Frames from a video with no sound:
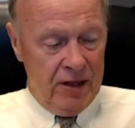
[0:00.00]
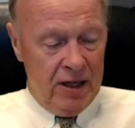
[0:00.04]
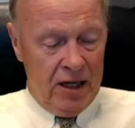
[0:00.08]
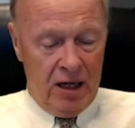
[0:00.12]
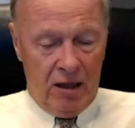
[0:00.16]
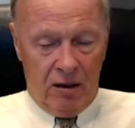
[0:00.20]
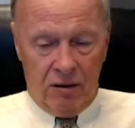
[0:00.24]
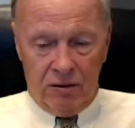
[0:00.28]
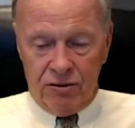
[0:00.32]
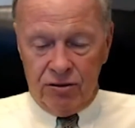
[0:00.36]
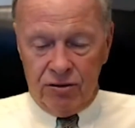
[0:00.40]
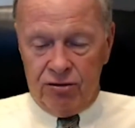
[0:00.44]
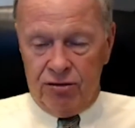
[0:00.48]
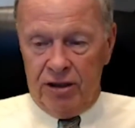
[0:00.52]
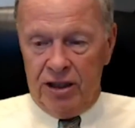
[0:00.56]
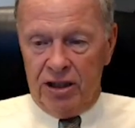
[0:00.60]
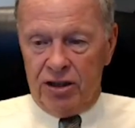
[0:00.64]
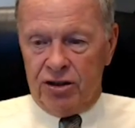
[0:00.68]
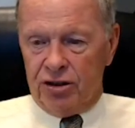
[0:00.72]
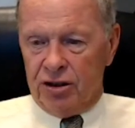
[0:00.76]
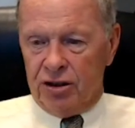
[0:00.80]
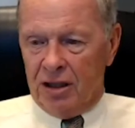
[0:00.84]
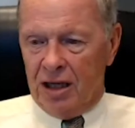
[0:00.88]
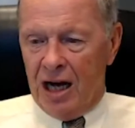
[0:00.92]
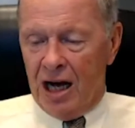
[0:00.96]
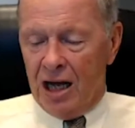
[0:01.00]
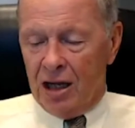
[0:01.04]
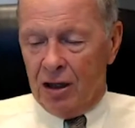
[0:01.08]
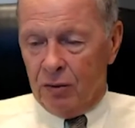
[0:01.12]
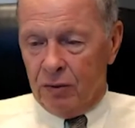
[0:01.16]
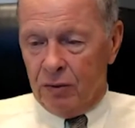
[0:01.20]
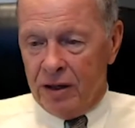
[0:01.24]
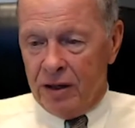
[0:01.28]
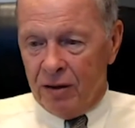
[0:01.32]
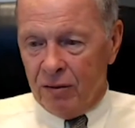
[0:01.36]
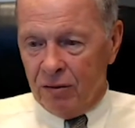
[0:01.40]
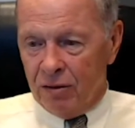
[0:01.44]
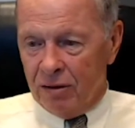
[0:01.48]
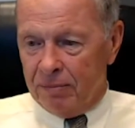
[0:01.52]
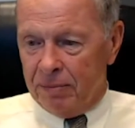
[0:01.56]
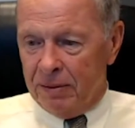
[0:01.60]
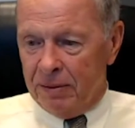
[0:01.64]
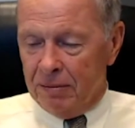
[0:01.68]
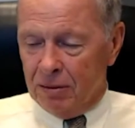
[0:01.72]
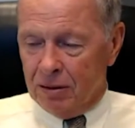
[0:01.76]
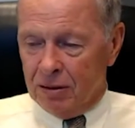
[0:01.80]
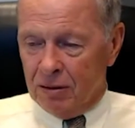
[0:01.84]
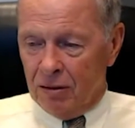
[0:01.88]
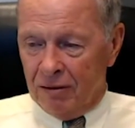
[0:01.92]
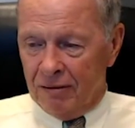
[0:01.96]
you know, traditional Halloween where
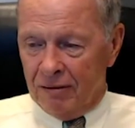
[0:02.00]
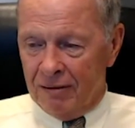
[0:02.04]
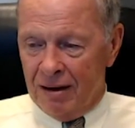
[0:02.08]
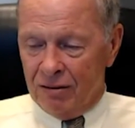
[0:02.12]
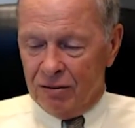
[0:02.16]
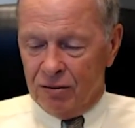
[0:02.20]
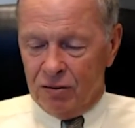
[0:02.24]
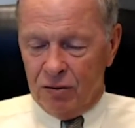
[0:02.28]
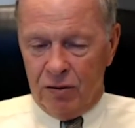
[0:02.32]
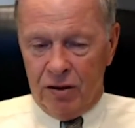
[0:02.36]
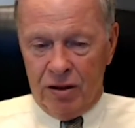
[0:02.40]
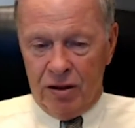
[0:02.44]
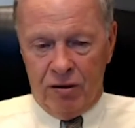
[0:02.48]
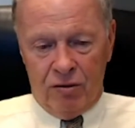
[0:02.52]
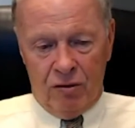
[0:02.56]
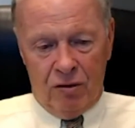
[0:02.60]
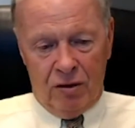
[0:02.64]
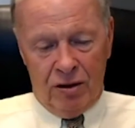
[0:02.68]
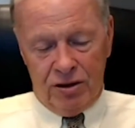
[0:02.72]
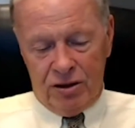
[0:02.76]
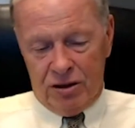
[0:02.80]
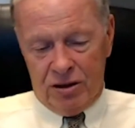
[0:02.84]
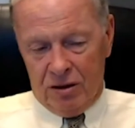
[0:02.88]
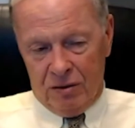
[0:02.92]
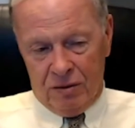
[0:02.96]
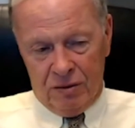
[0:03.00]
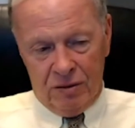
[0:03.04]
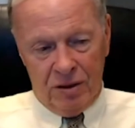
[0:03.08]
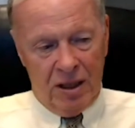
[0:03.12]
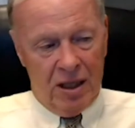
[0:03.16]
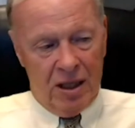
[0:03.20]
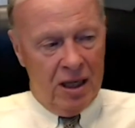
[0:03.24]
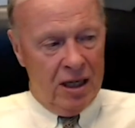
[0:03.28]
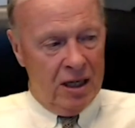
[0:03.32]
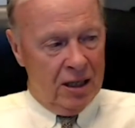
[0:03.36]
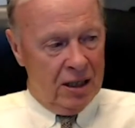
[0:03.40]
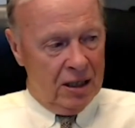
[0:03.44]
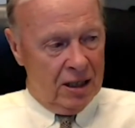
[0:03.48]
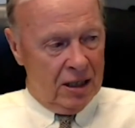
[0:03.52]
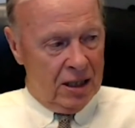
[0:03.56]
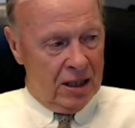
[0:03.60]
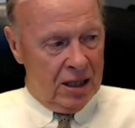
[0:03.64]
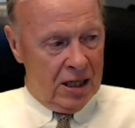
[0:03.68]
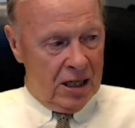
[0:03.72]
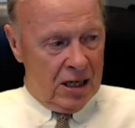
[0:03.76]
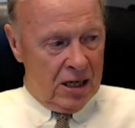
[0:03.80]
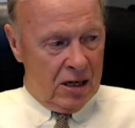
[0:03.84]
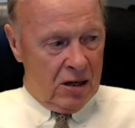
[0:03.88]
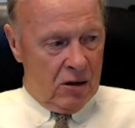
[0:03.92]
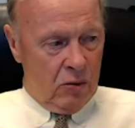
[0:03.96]
people go around door to door. So
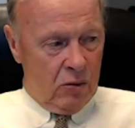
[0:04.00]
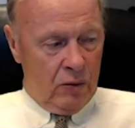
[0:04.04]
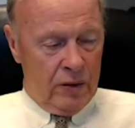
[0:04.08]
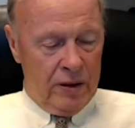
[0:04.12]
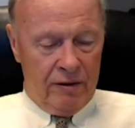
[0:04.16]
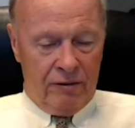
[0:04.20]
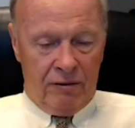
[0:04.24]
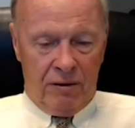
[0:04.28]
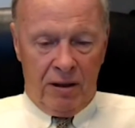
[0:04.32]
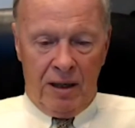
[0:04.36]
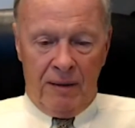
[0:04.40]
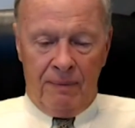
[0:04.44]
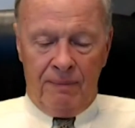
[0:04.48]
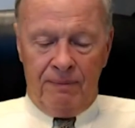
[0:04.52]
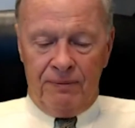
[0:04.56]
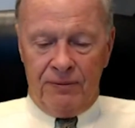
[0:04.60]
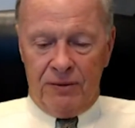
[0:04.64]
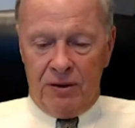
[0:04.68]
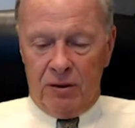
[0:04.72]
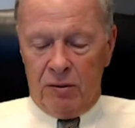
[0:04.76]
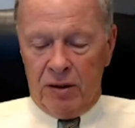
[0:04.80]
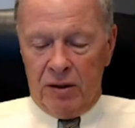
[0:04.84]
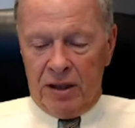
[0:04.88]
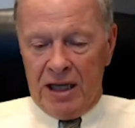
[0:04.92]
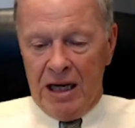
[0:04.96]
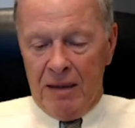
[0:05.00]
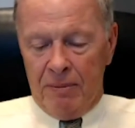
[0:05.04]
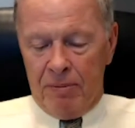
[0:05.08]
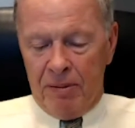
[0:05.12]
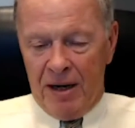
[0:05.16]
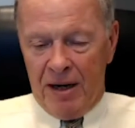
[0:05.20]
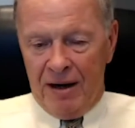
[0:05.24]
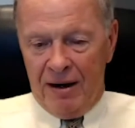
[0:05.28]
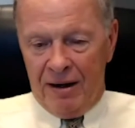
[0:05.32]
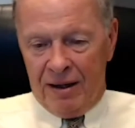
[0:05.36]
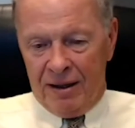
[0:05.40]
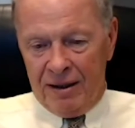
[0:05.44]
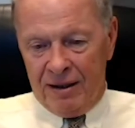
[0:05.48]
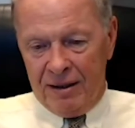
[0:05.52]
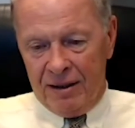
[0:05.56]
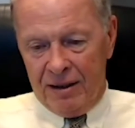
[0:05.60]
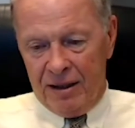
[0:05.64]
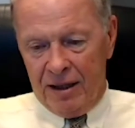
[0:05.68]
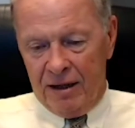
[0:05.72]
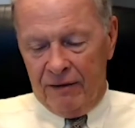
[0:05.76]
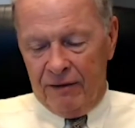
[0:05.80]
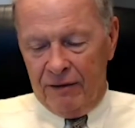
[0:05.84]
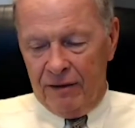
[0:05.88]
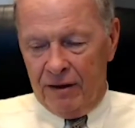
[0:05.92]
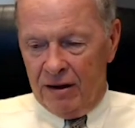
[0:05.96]
we're uh, we're keeping the,
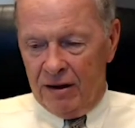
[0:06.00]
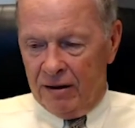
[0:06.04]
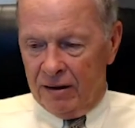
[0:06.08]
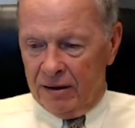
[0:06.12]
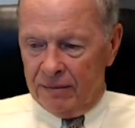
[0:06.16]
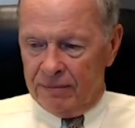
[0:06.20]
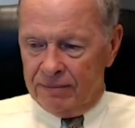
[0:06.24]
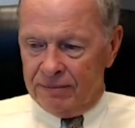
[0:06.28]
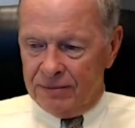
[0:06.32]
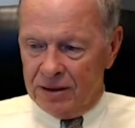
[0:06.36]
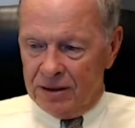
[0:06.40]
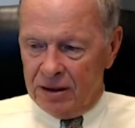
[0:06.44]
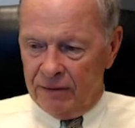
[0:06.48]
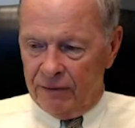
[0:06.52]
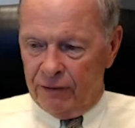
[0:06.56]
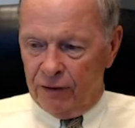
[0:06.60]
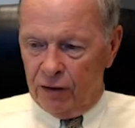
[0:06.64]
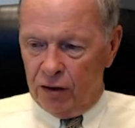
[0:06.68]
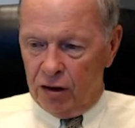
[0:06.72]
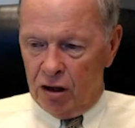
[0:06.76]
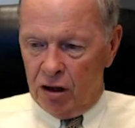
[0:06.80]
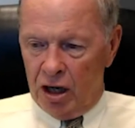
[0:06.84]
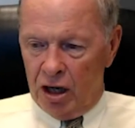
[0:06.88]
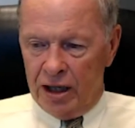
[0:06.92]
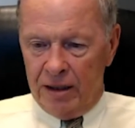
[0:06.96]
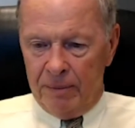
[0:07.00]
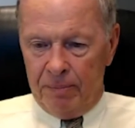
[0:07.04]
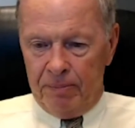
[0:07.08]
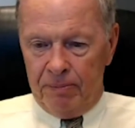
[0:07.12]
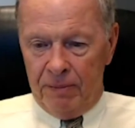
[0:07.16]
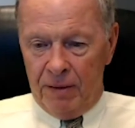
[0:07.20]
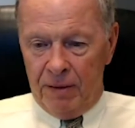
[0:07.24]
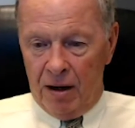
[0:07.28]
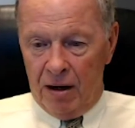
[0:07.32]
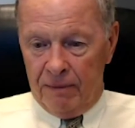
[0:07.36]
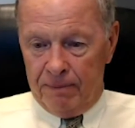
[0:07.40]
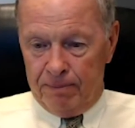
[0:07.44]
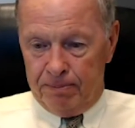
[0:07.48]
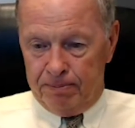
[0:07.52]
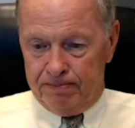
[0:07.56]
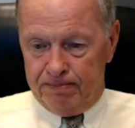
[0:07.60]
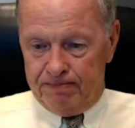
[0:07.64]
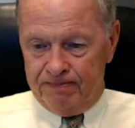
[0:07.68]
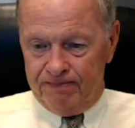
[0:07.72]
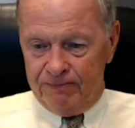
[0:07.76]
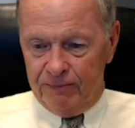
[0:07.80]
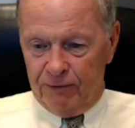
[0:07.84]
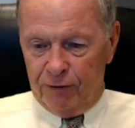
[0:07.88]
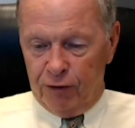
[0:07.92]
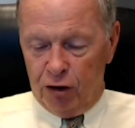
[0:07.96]
the foot on the uh,
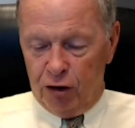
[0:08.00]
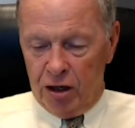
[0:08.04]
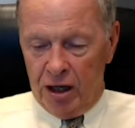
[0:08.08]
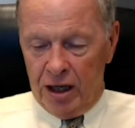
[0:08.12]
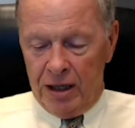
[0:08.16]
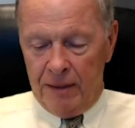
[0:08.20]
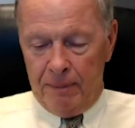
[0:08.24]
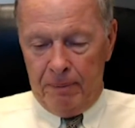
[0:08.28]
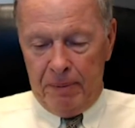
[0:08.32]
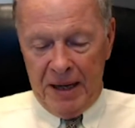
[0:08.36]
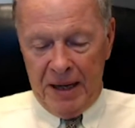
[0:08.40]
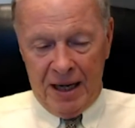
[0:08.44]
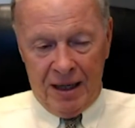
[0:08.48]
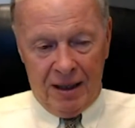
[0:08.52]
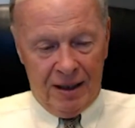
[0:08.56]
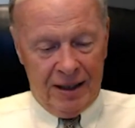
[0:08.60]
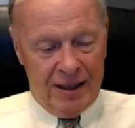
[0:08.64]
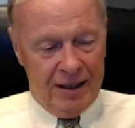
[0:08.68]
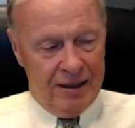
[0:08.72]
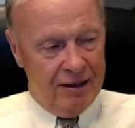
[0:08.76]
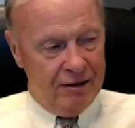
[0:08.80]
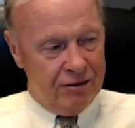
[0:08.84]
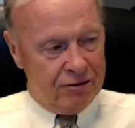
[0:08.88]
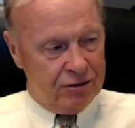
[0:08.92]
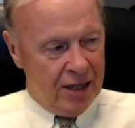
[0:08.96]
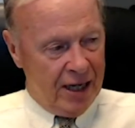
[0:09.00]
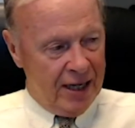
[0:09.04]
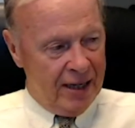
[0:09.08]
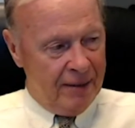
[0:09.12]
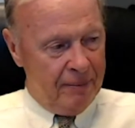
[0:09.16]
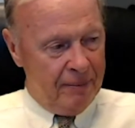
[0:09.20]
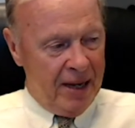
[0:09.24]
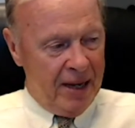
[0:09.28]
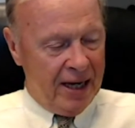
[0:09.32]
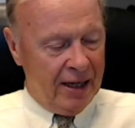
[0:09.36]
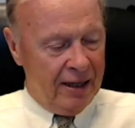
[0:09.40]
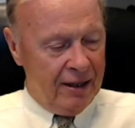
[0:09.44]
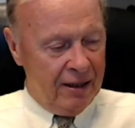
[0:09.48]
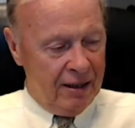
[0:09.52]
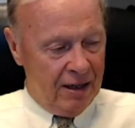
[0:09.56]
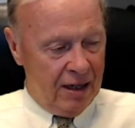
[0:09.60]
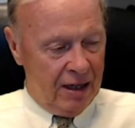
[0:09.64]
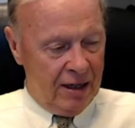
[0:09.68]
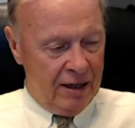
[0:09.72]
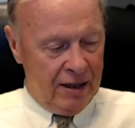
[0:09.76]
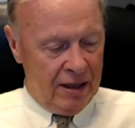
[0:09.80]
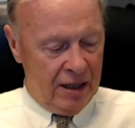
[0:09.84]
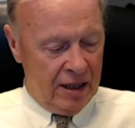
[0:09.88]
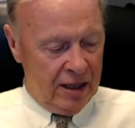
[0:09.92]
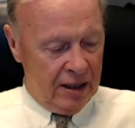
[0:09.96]
foot on the pedal and trying to make an,
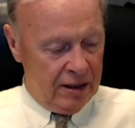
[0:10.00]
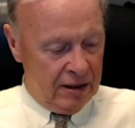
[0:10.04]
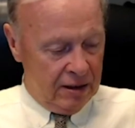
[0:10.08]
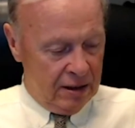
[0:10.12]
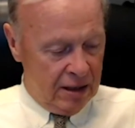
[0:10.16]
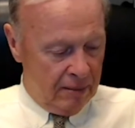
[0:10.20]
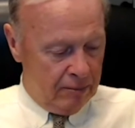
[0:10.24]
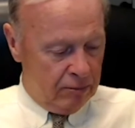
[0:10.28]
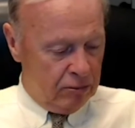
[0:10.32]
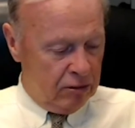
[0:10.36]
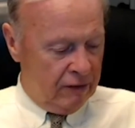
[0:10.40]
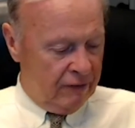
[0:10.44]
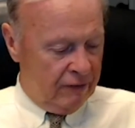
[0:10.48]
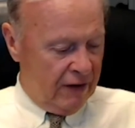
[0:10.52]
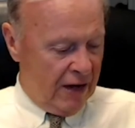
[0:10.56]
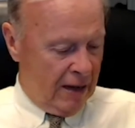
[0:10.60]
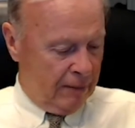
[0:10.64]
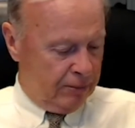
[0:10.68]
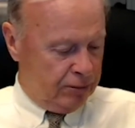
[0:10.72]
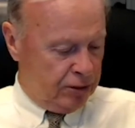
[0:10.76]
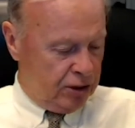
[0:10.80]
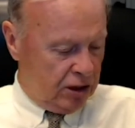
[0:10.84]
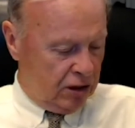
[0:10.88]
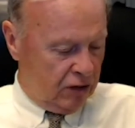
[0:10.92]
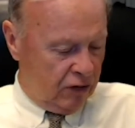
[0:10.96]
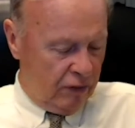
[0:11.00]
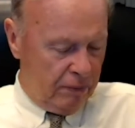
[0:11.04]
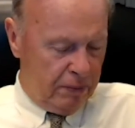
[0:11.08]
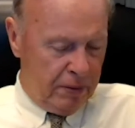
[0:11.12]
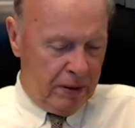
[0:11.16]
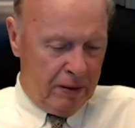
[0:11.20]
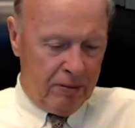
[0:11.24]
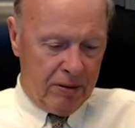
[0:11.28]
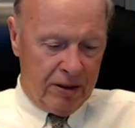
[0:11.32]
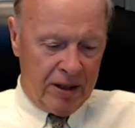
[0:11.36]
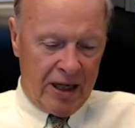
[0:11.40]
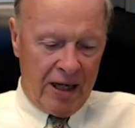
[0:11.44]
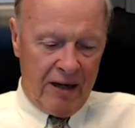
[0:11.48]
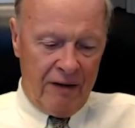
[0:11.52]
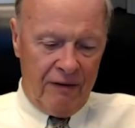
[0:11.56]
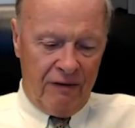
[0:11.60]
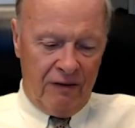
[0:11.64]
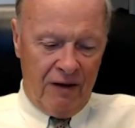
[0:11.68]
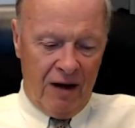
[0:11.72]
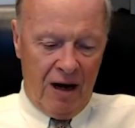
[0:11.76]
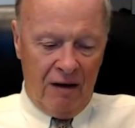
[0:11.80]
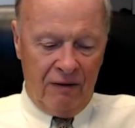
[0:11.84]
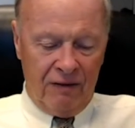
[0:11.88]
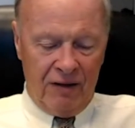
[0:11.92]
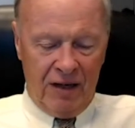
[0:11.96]
an, a number of options for people to get
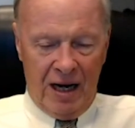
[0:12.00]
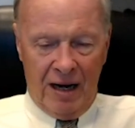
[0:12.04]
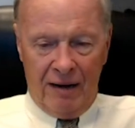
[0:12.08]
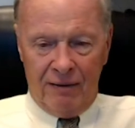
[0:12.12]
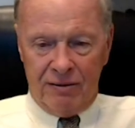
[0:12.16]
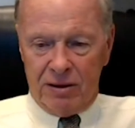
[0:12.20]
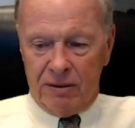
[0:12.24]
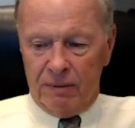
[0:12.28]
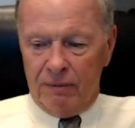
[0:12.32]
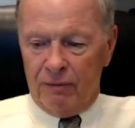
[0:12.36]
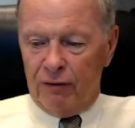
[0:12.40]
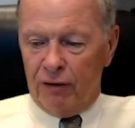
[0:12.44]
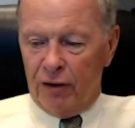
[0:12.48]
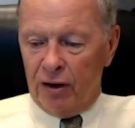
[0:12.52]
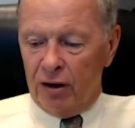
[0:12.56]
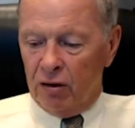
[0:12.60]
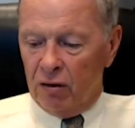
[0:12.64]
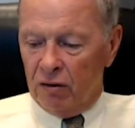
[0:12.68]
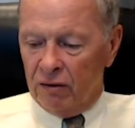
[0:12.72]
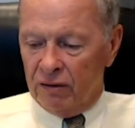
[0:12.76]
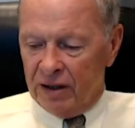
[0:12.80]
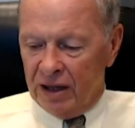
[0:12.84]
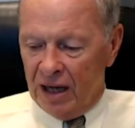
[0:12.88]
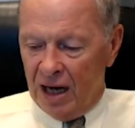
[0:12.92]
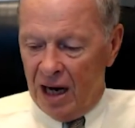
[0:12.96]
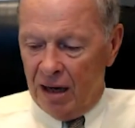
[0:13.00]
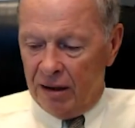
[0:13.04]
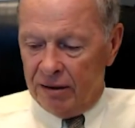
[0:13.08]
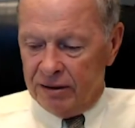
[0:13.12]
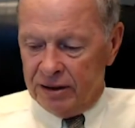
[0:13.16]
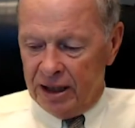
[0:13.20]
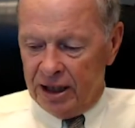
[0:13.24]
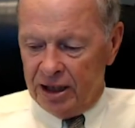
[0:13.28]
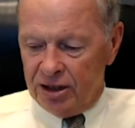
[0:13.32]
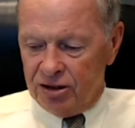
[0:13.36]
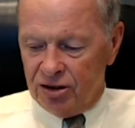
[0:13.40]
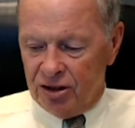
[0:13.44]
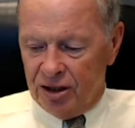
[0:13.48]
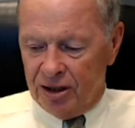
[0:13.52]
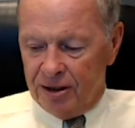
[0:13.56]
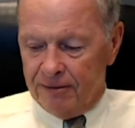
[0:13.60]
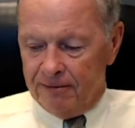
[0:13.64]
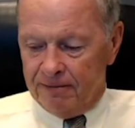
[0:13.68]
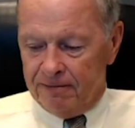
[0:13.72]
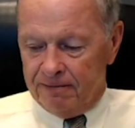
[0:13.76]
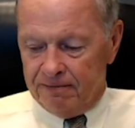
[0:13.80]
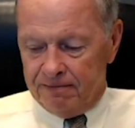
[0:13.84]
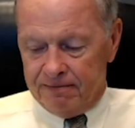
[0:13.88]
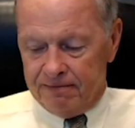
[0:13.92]
involved and have some fun over the holidays here.